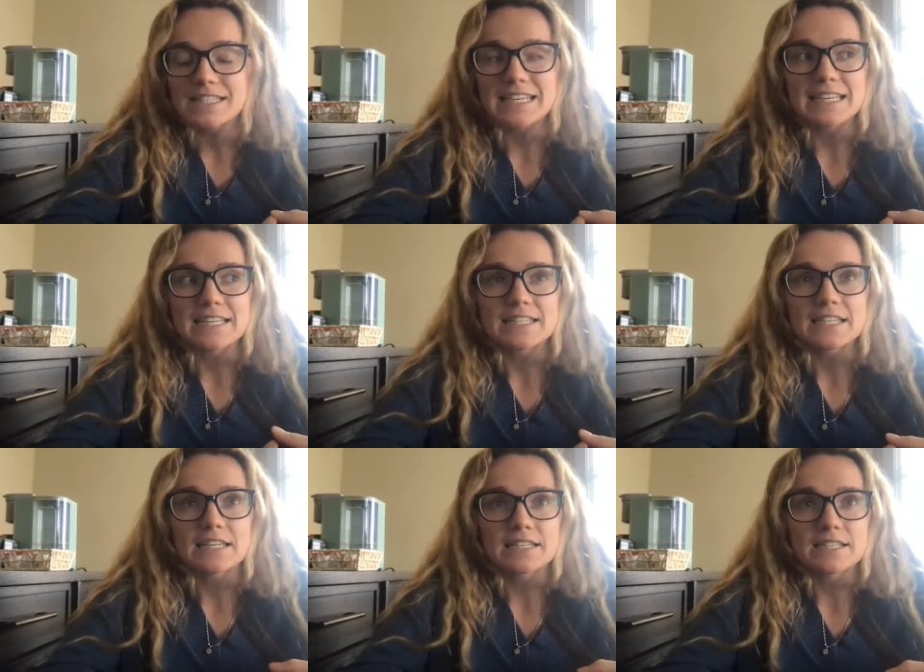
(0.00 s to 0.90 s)

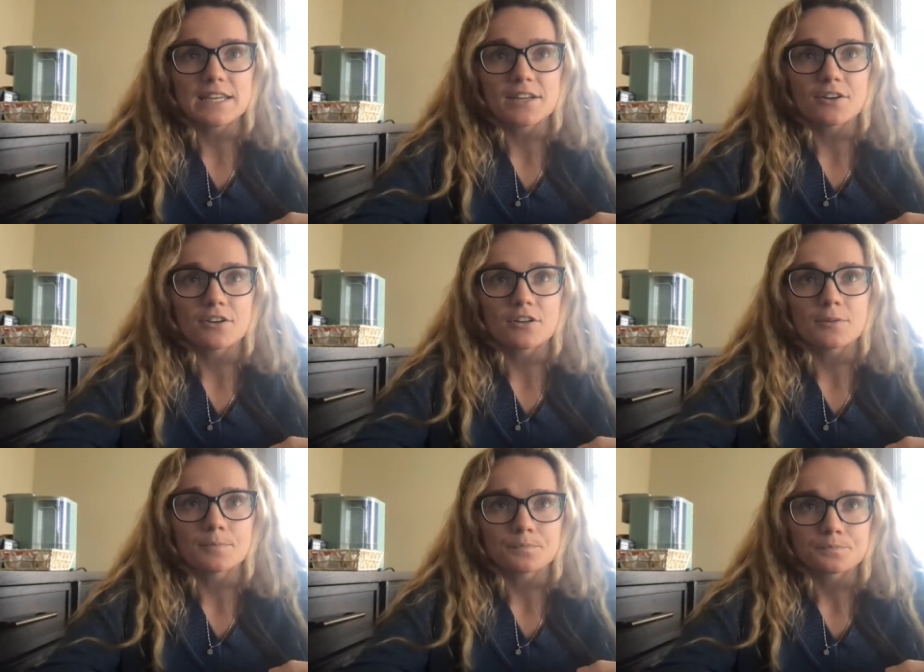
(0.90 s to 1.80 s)
Transference is
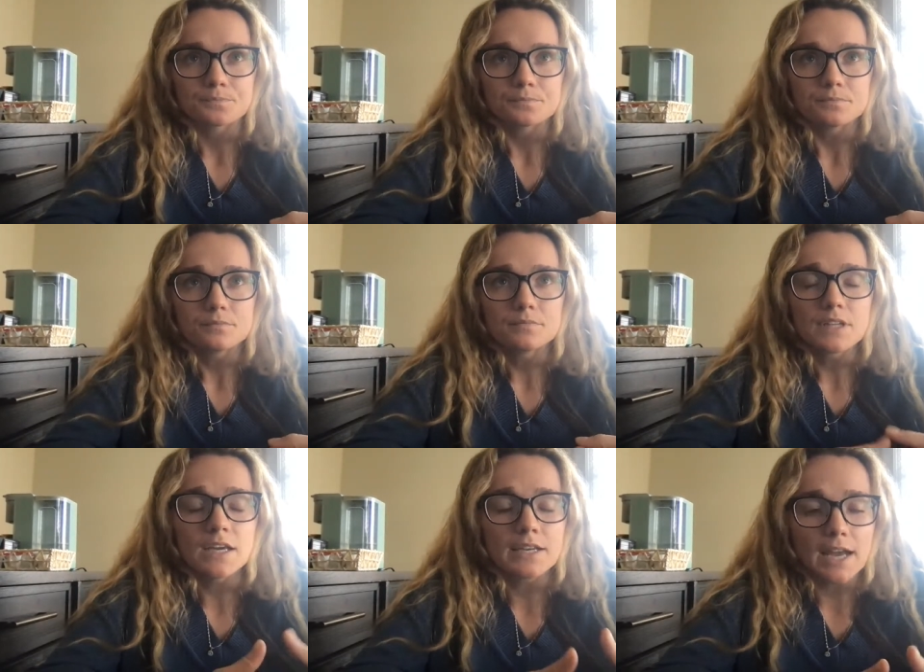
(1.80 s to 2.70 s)
considered
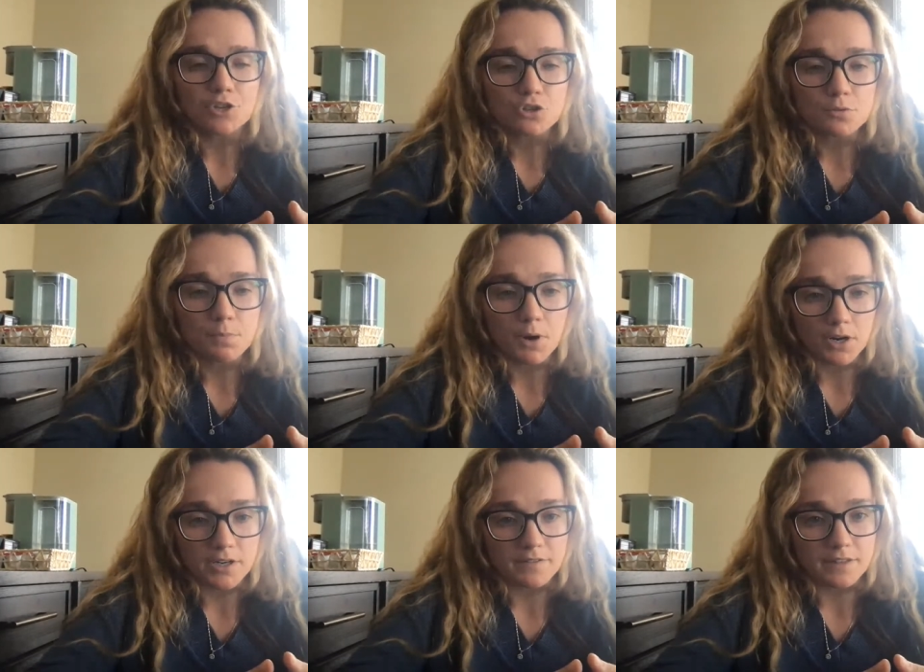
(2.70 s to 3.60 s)
a
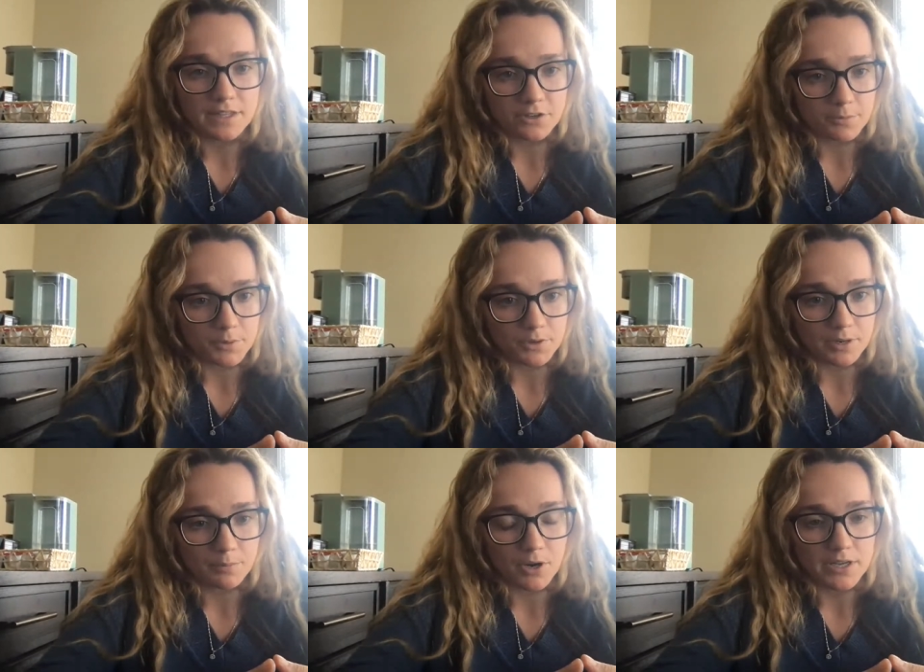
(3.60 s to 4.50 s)
natural part of the
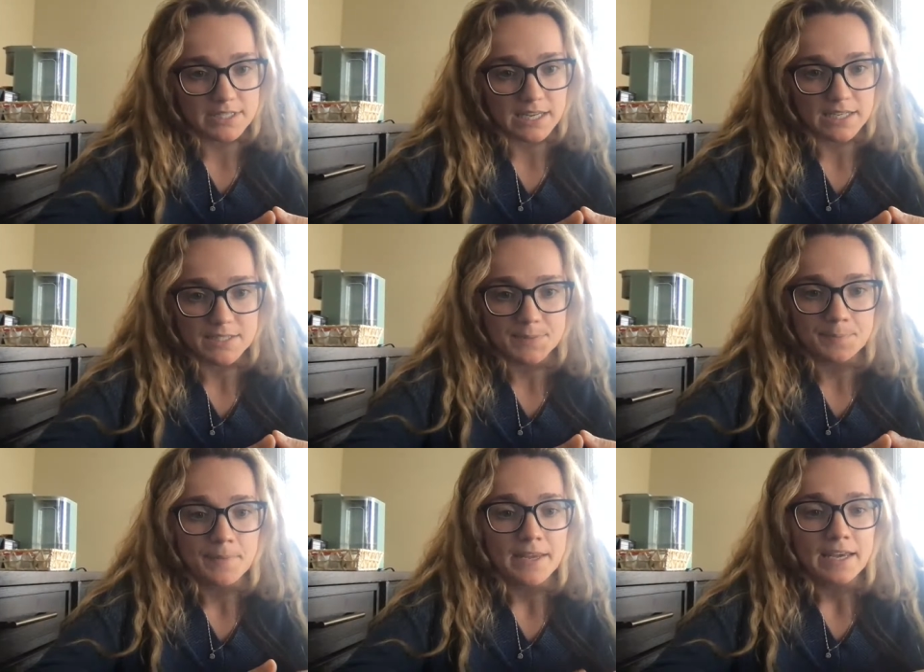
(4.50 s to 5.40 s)
therapeutic
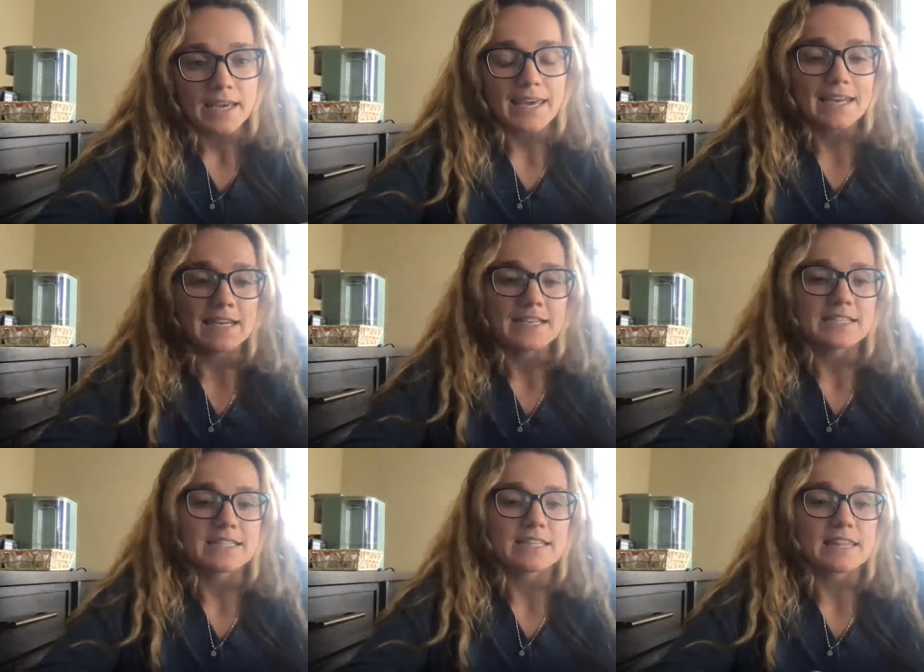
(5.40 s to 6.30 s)
process.
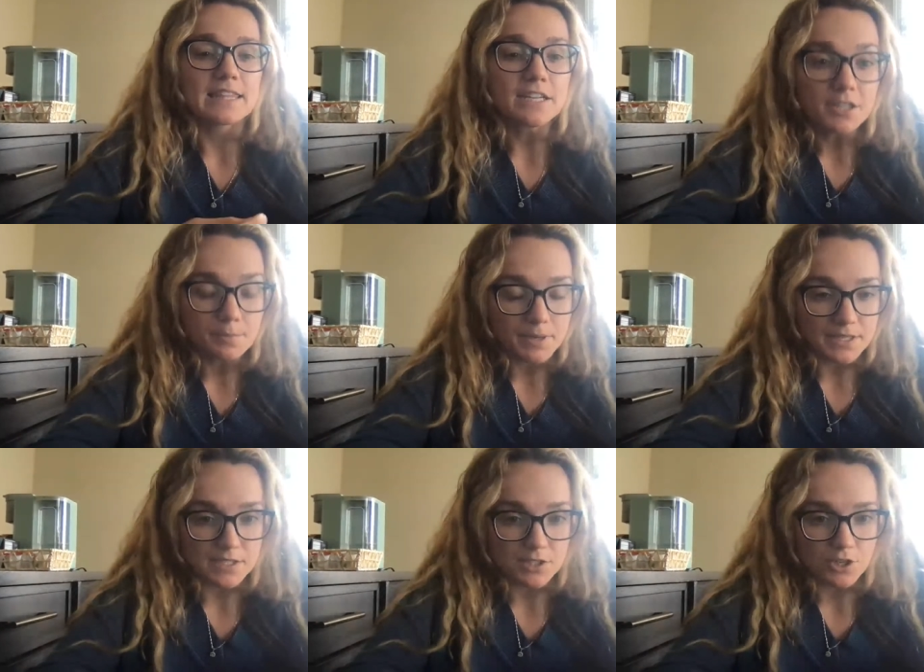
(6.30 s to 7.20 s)
And it is the
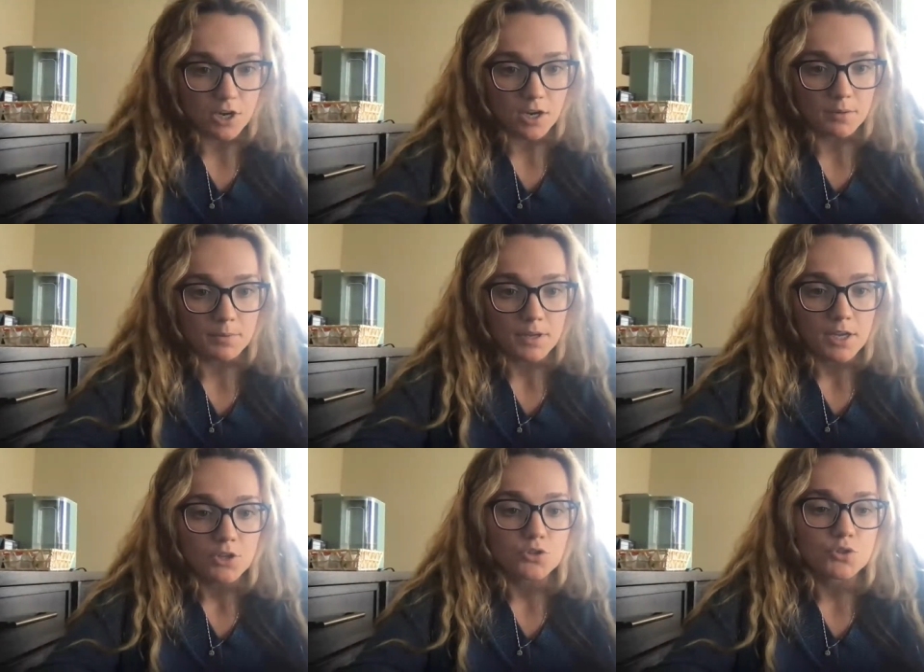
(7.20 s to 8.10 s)
therapist's job
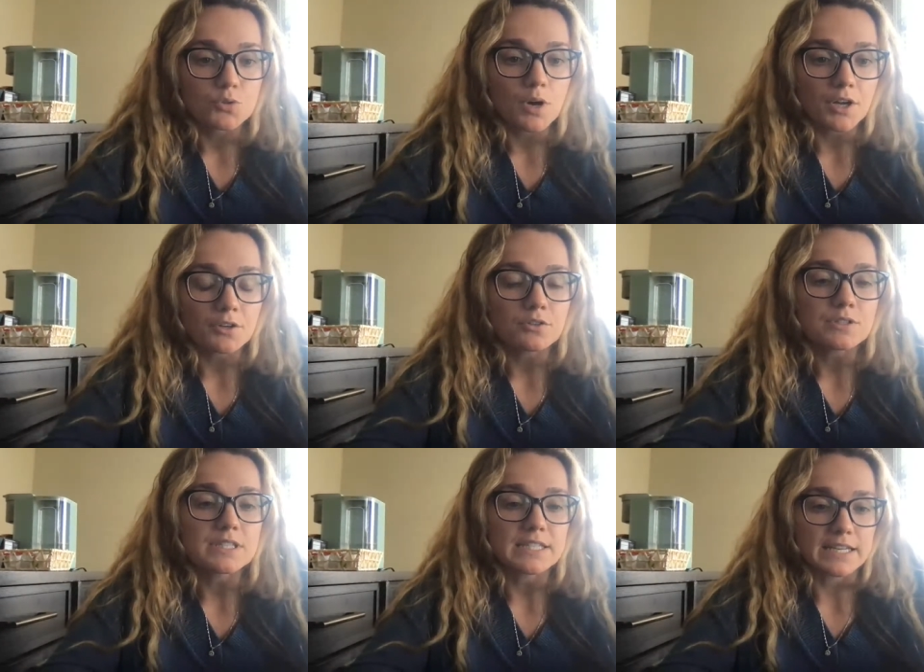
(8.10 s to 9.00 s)
to
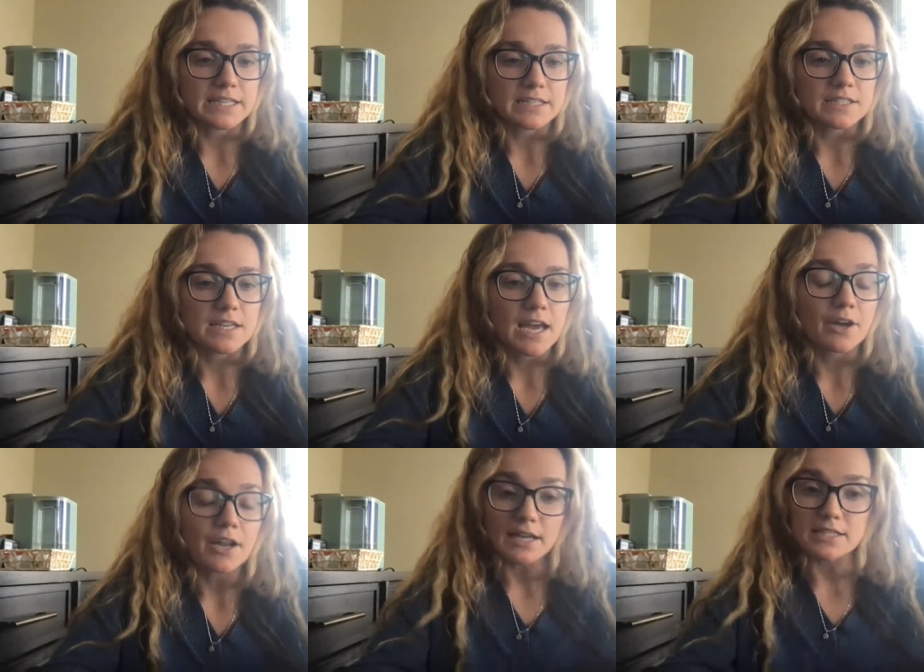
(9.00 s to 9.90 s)
understand how
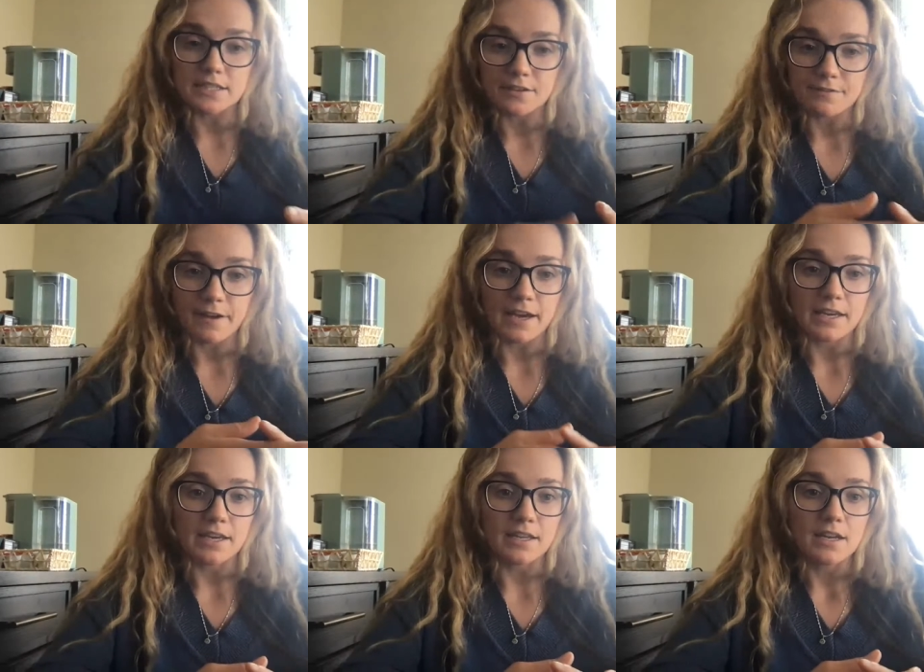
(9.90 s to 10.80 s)
to identify
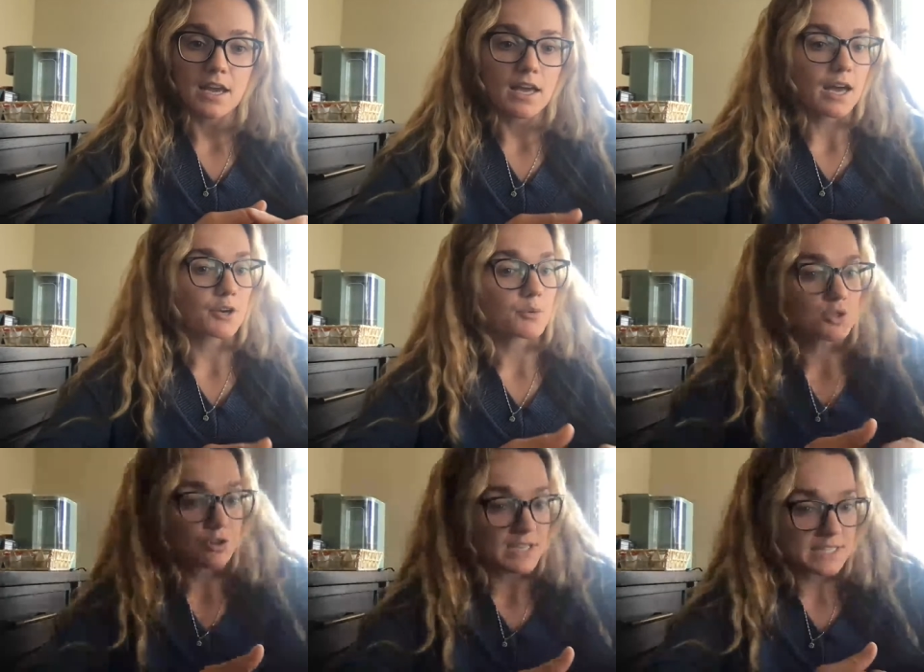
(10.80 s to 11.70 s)
it, how to
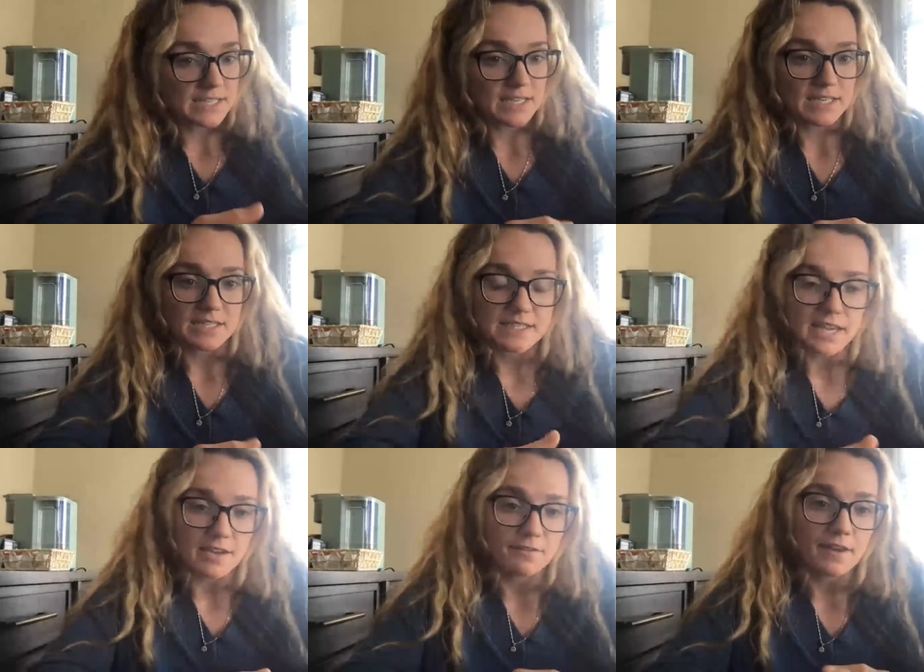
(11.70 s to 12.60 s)
address it in a safe
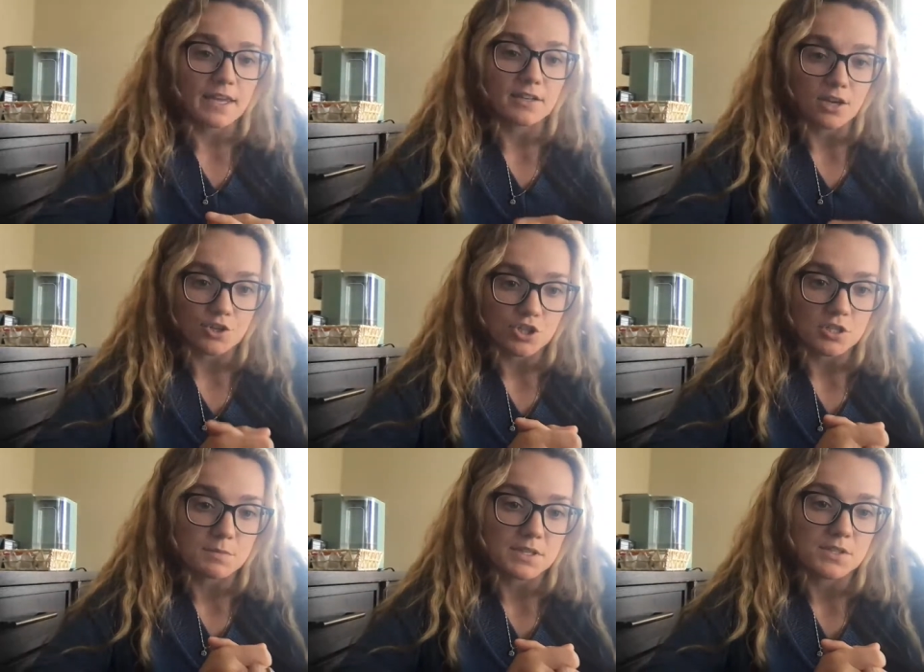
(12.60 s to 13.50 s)
and
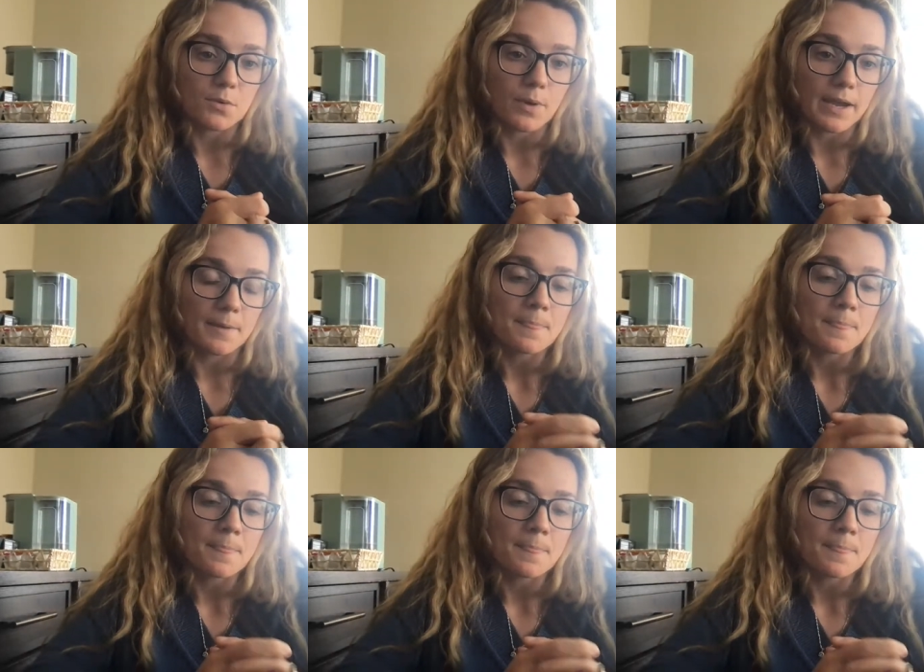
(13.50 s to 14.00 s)
non-judgmental way,